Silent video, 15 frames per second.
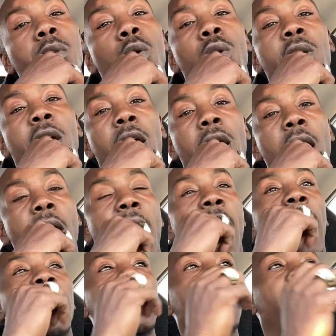doing that.
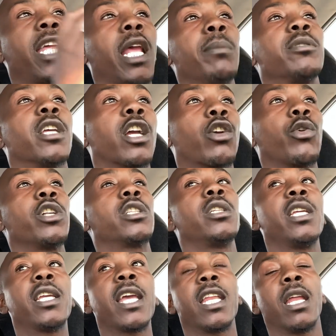And he keeps
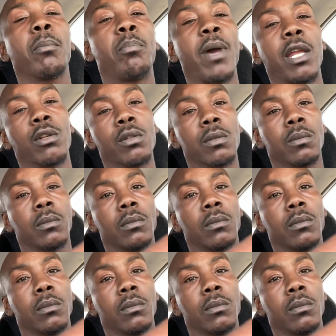increasingly getting better.